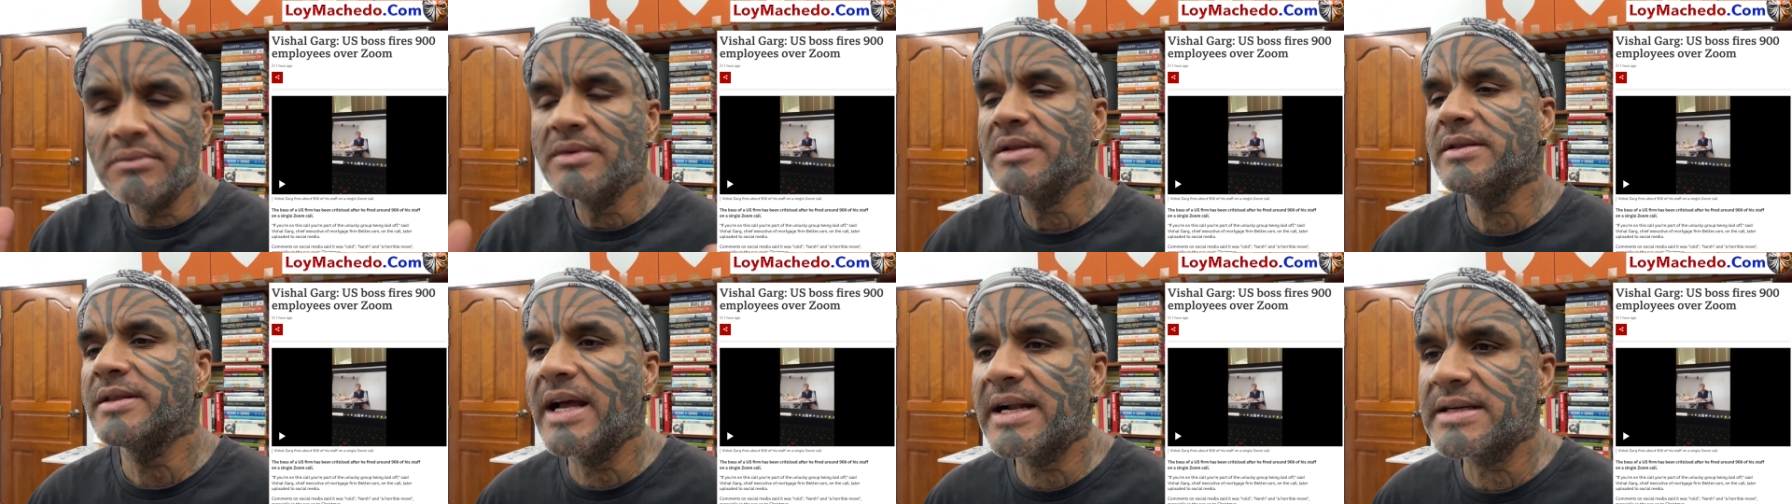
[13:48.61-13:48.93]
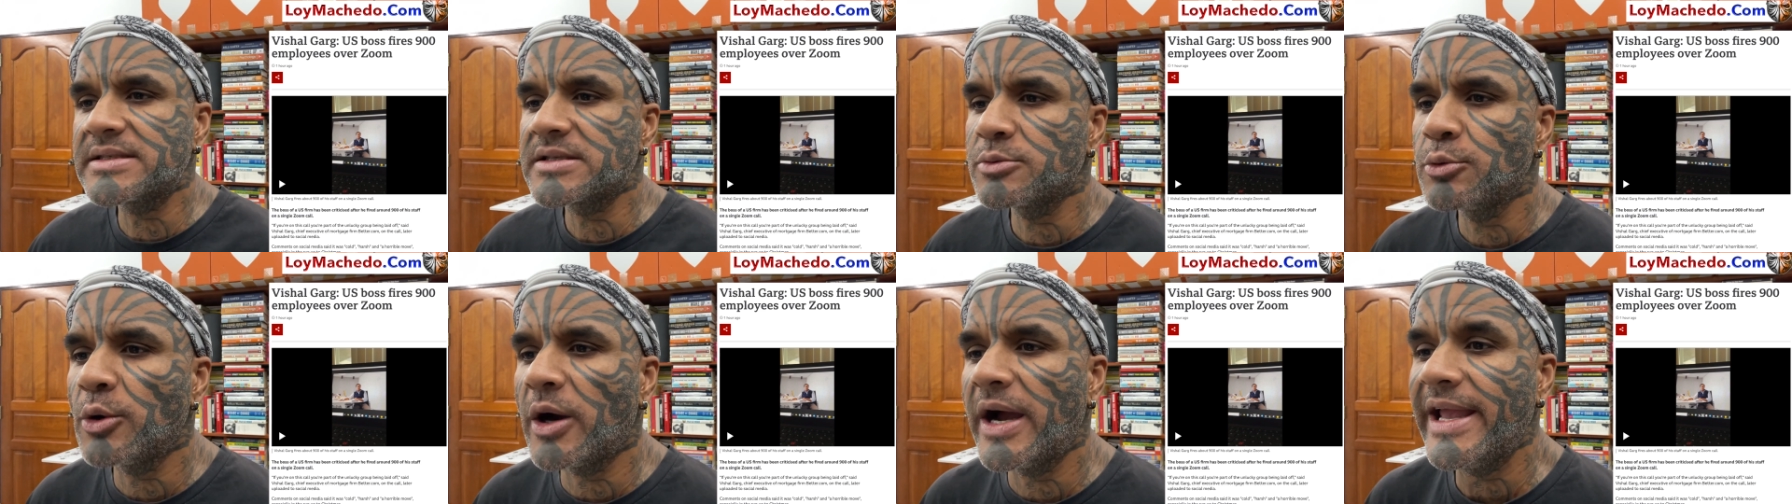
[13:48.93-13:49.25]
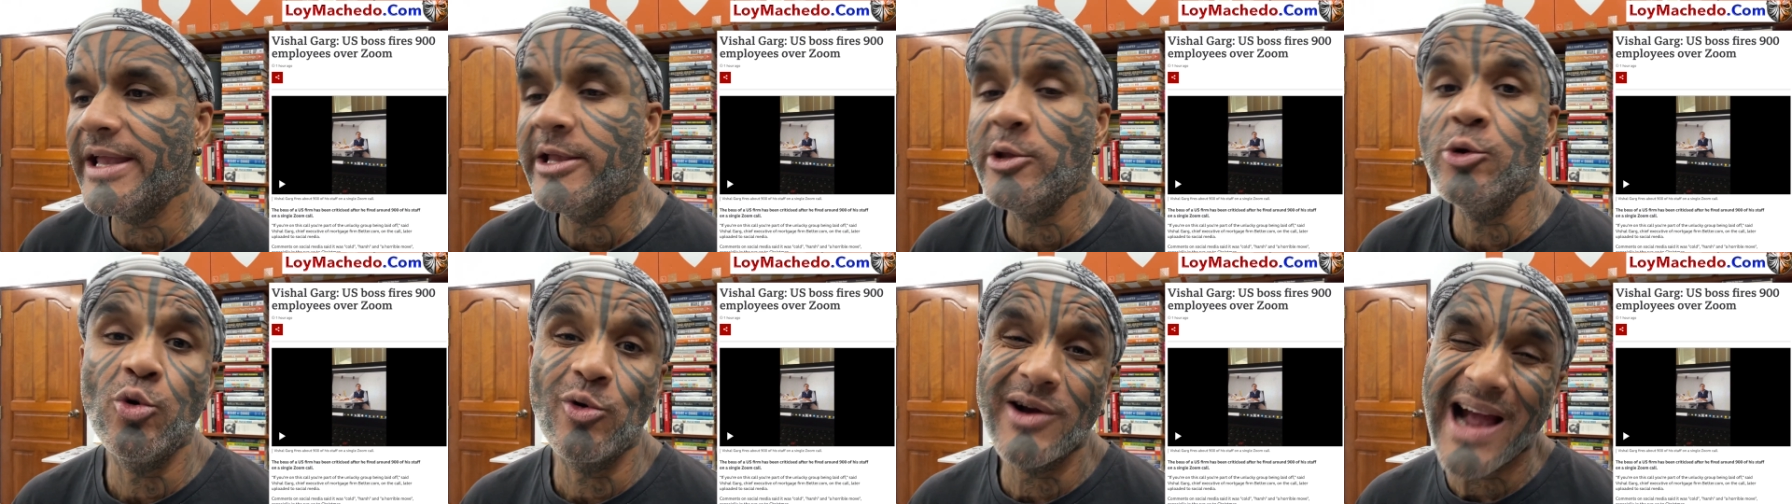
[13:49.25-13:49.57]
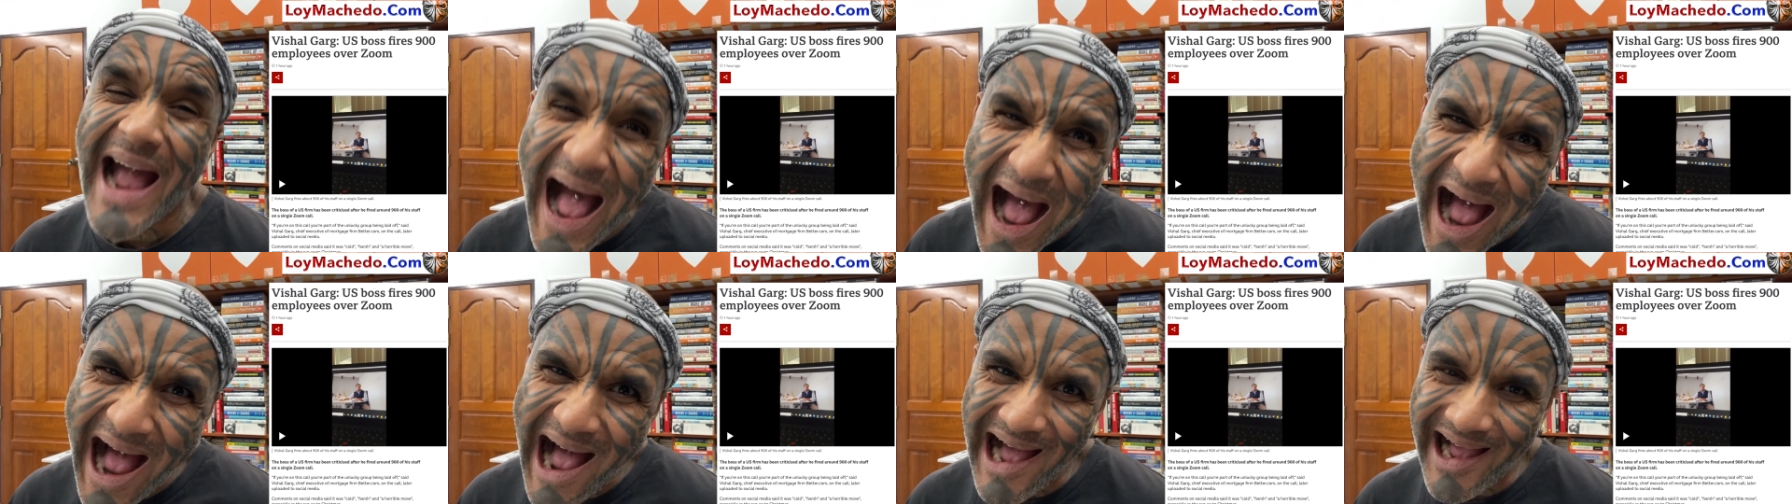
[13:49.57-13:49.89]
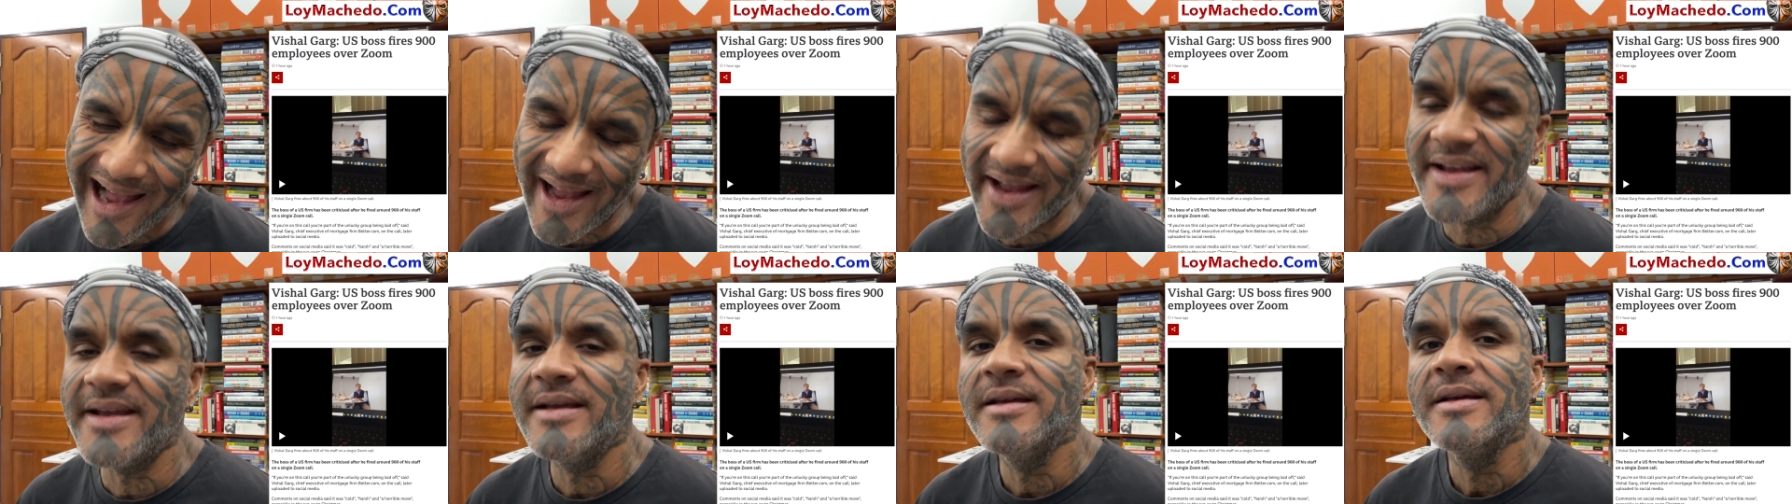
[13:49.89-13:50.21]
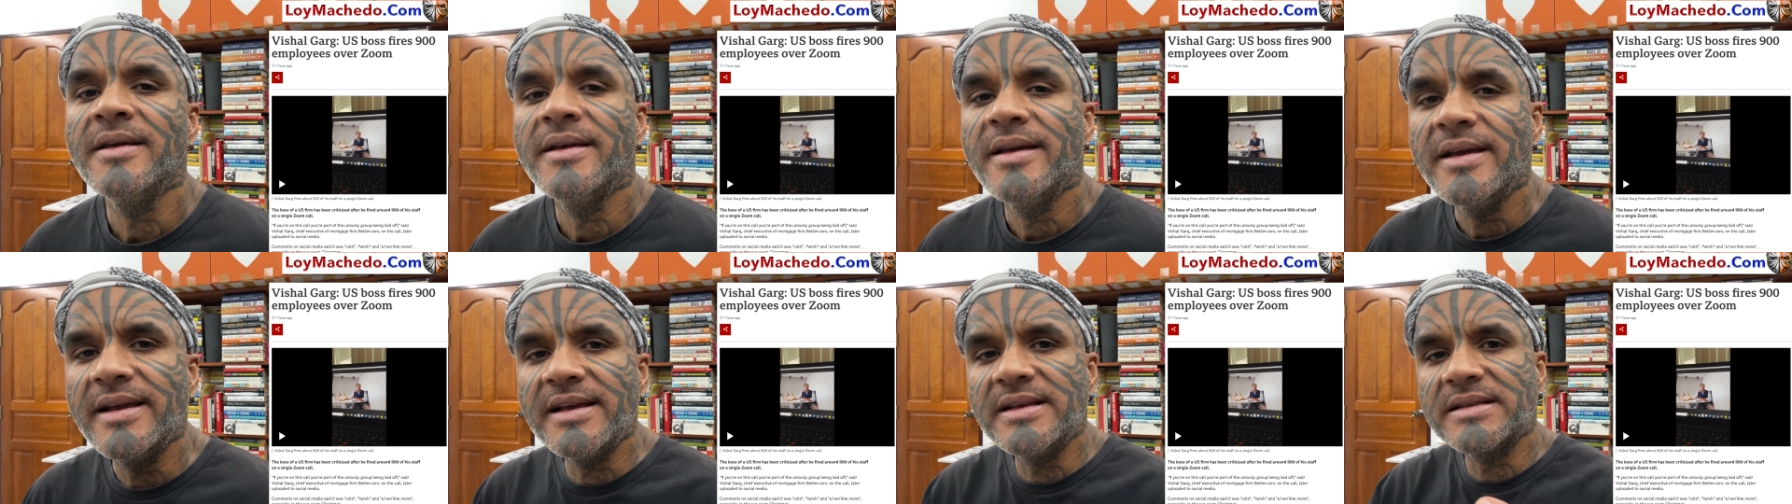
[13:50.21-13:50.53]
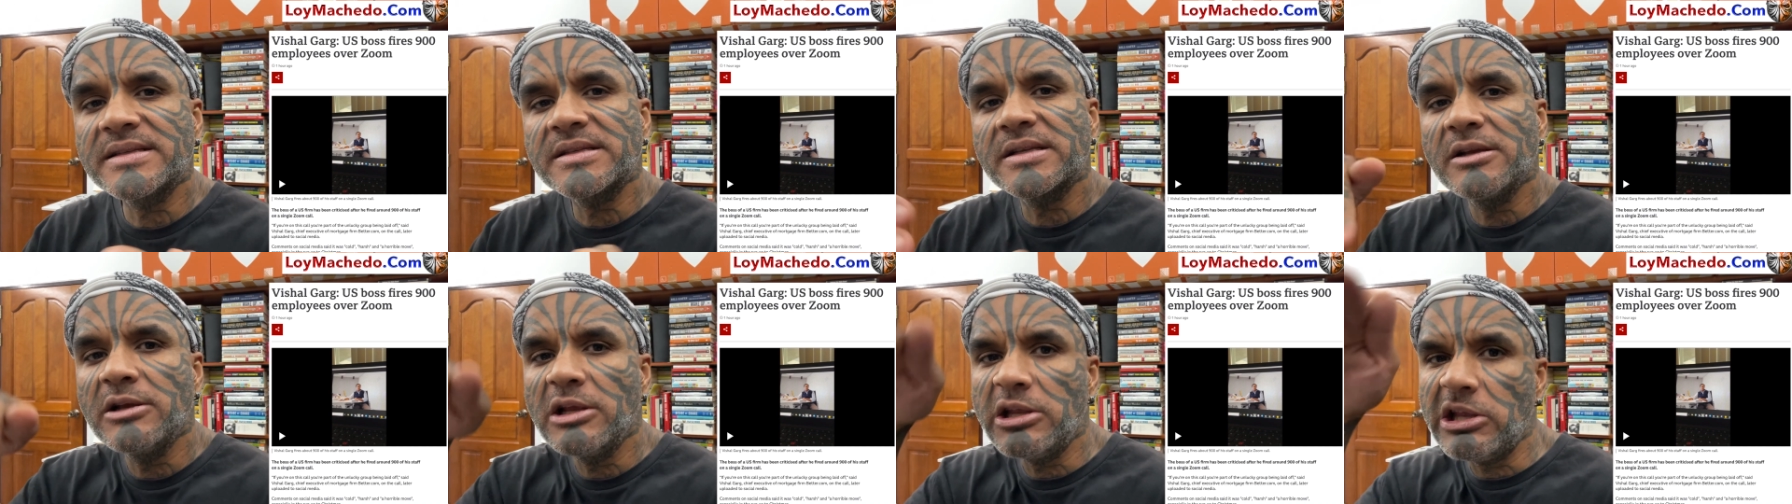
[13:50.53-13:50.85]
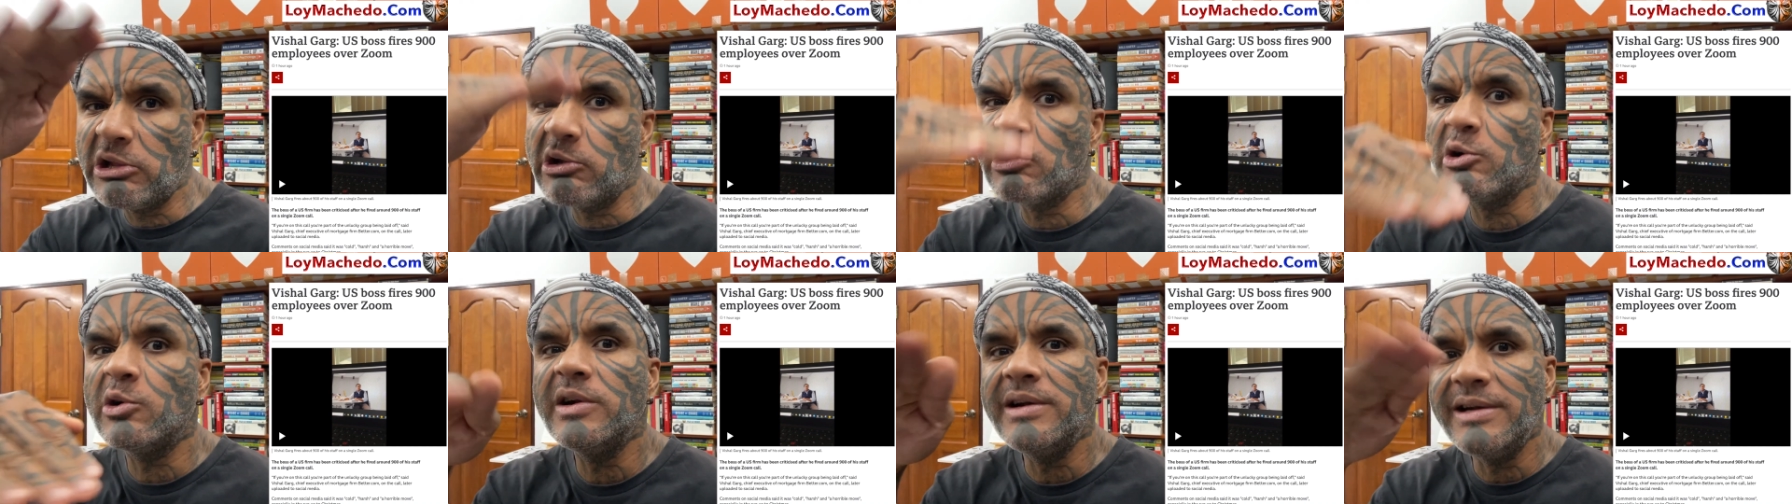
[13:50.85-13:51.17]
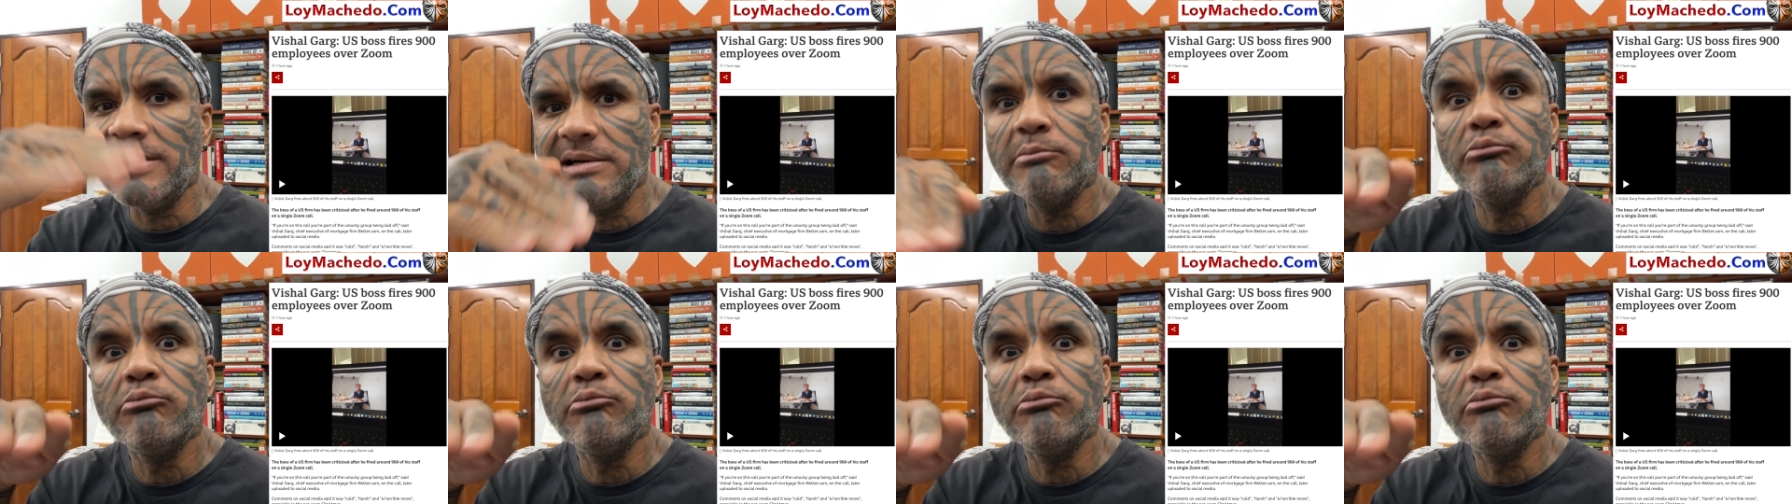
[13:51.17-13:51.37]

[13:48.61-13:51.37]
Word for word: That's why UK is, you